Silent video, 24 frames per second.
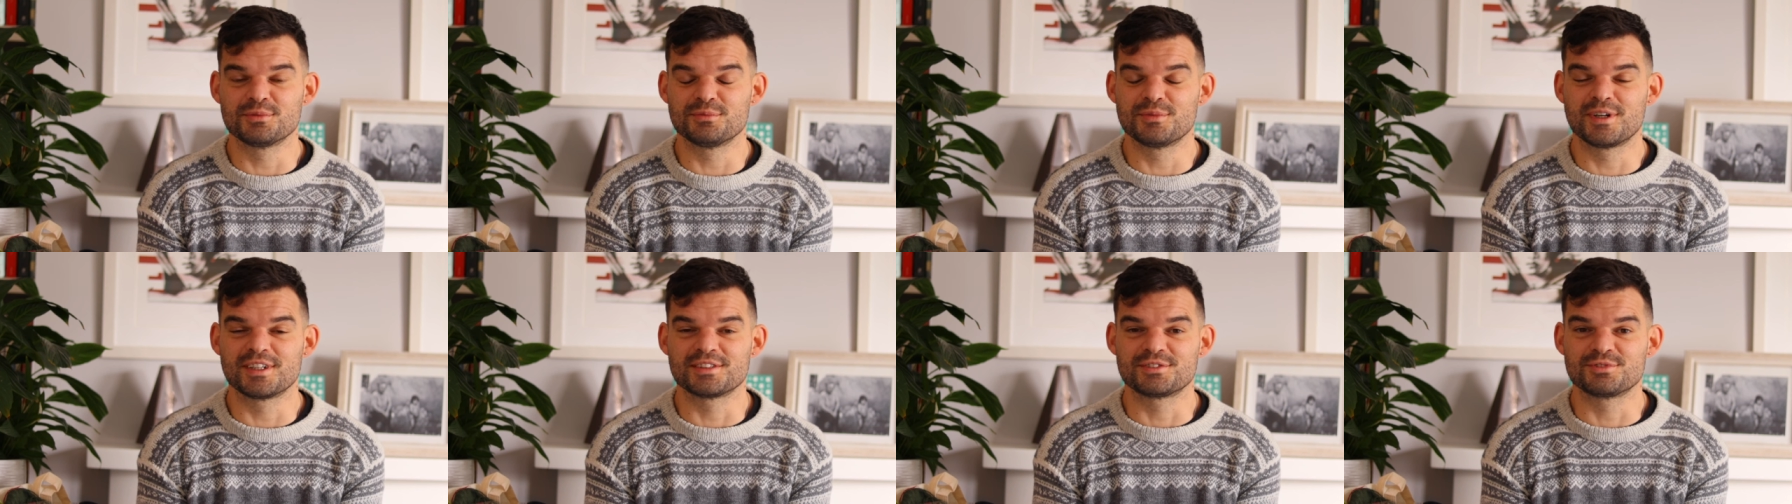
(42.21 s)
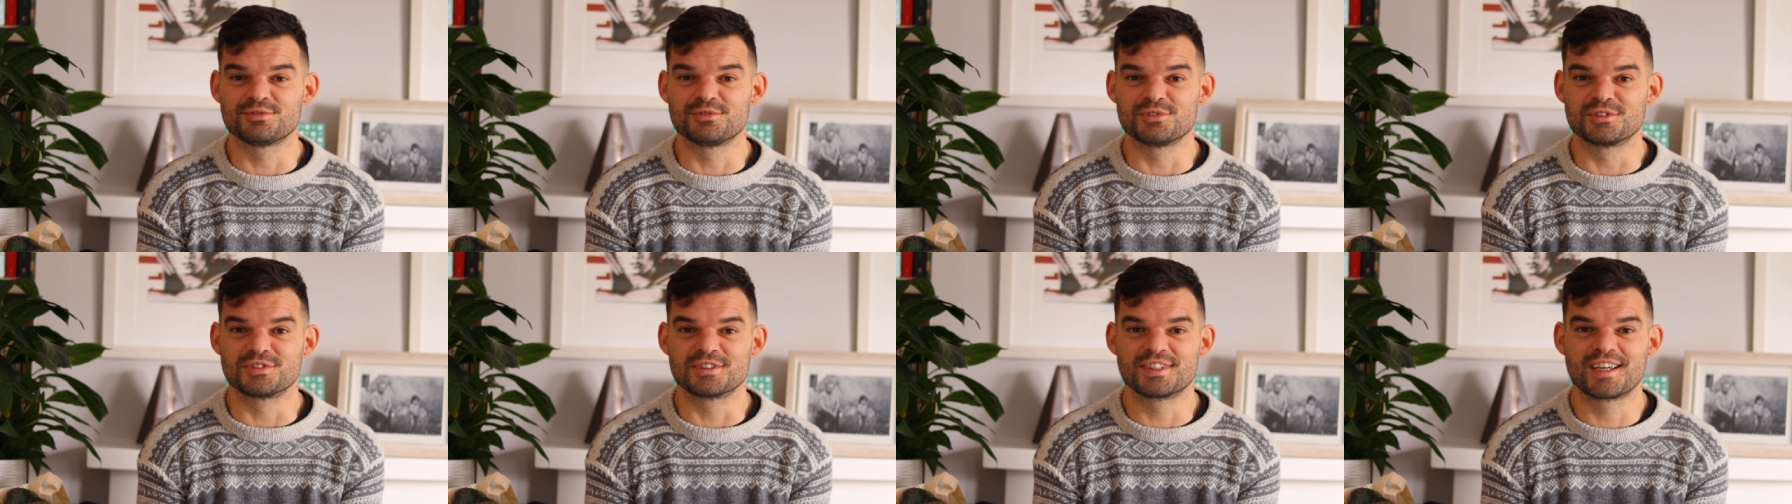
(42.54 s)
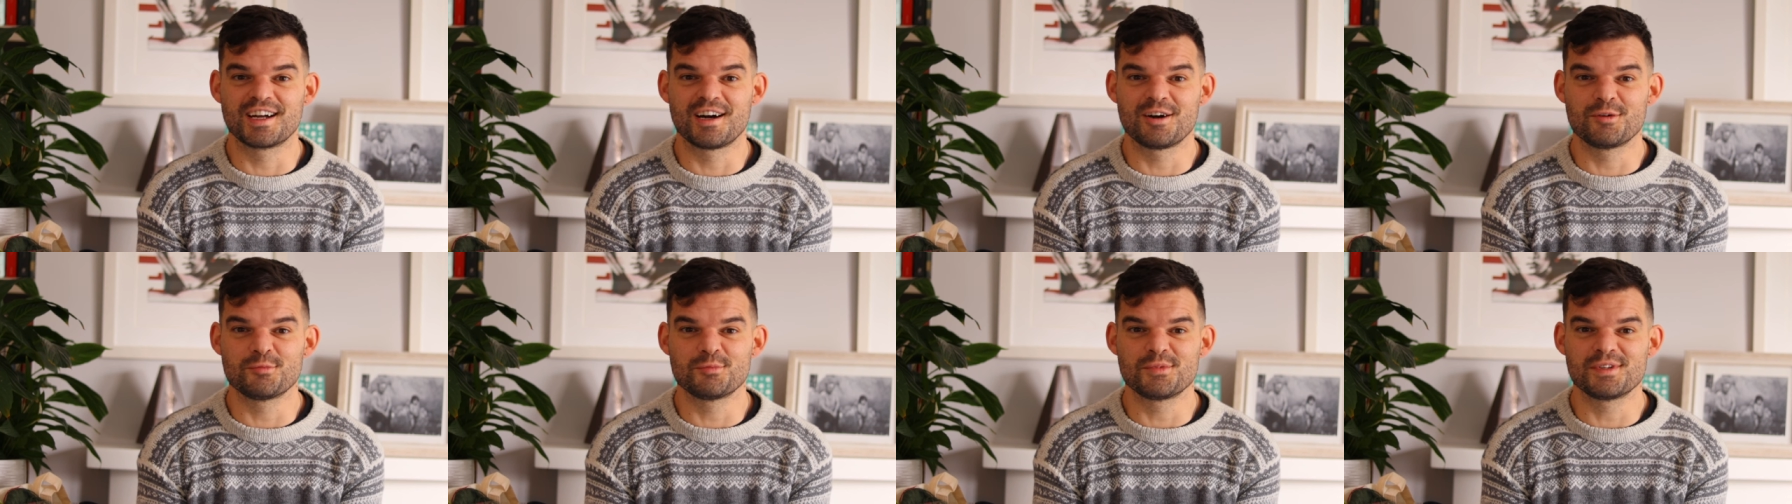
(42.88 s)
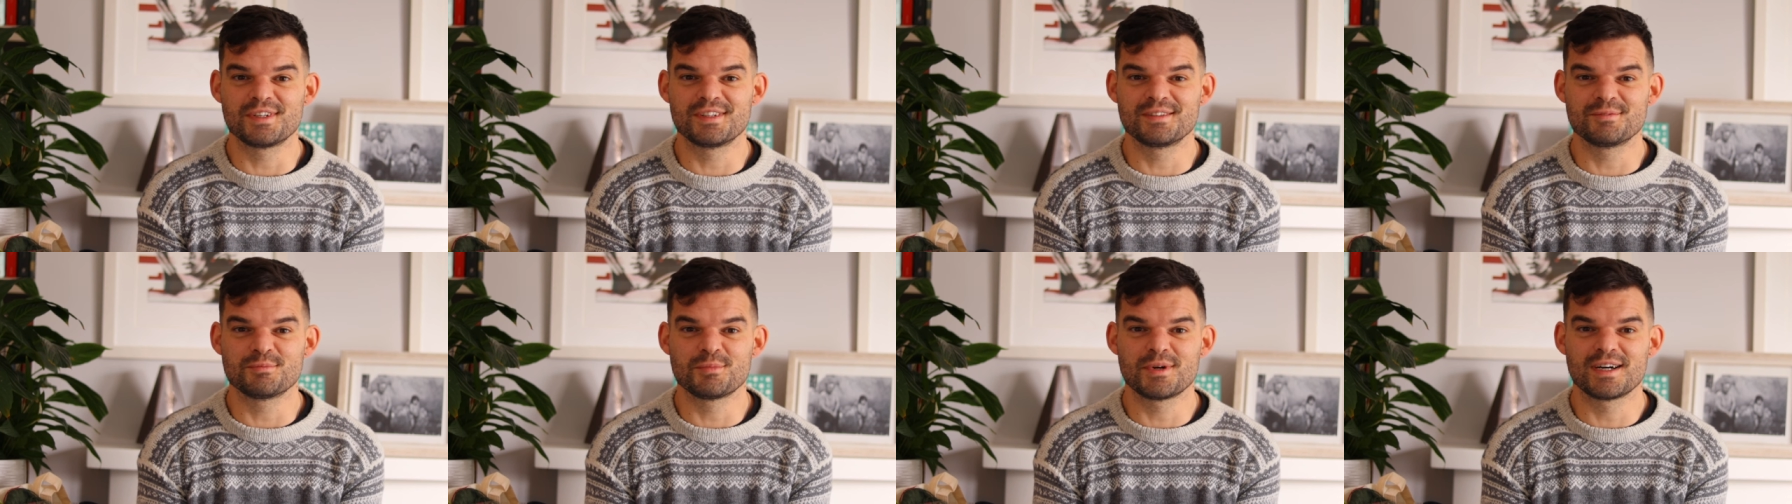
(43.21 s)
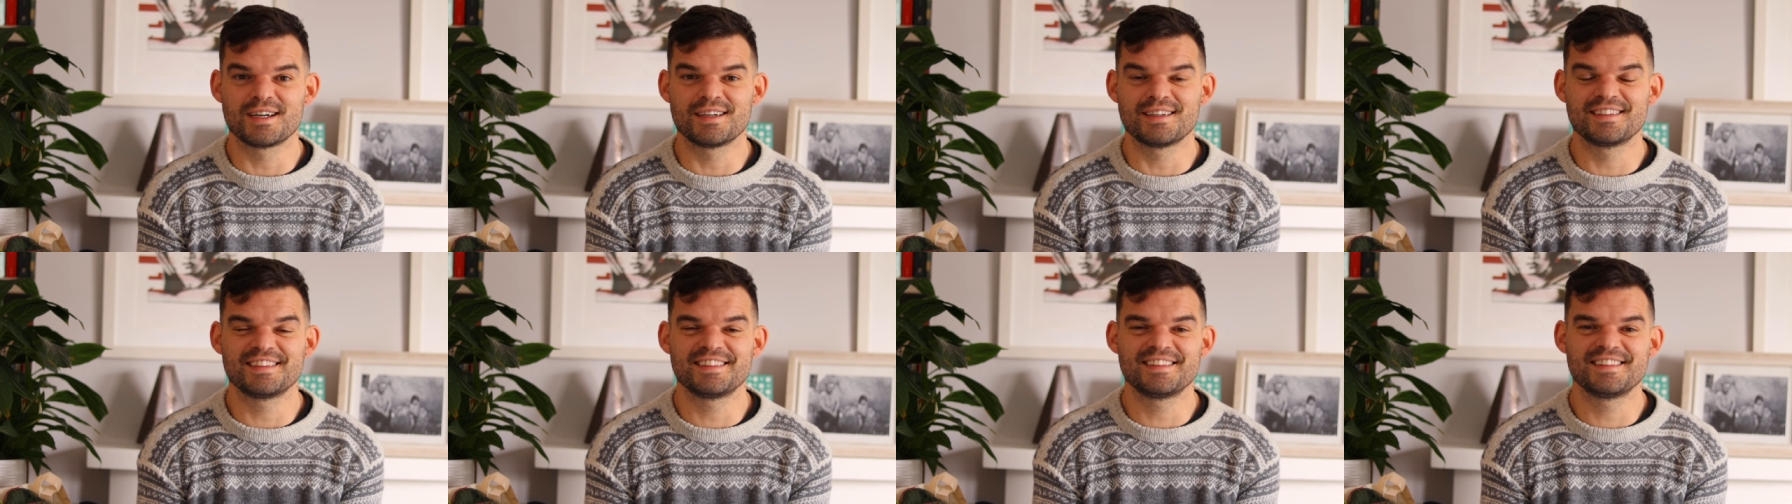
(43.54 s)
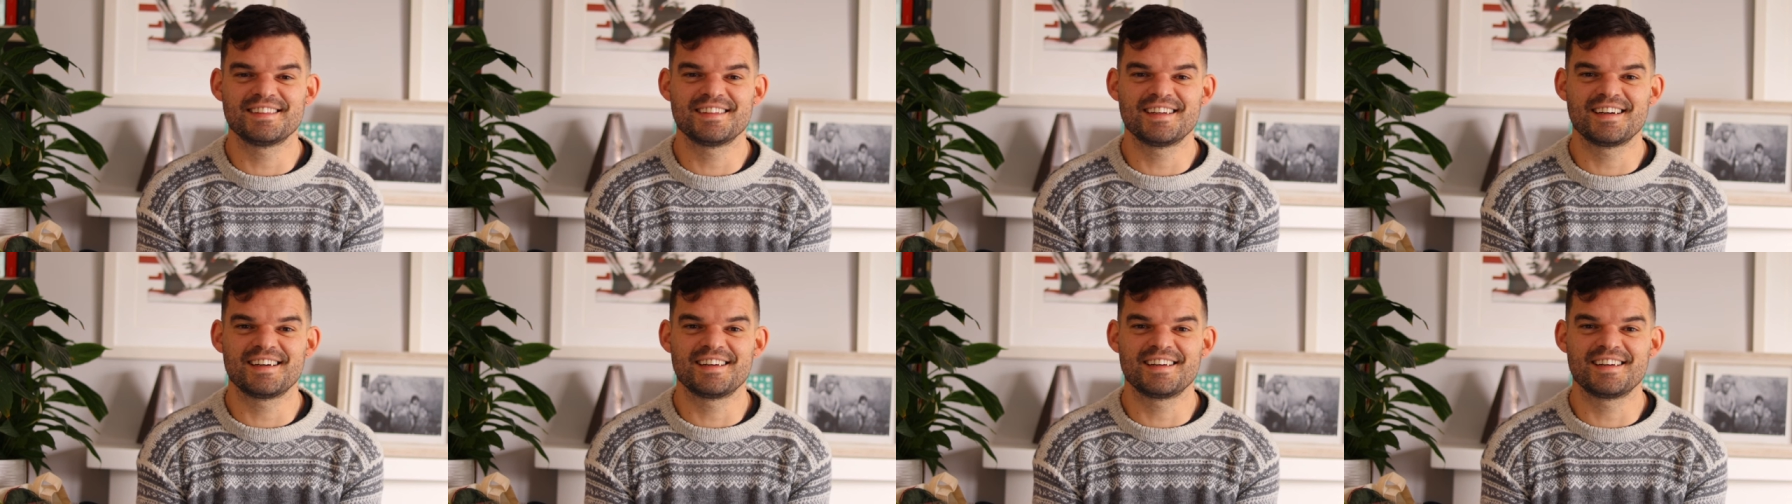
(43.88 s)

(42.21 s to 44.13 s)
much for coming by.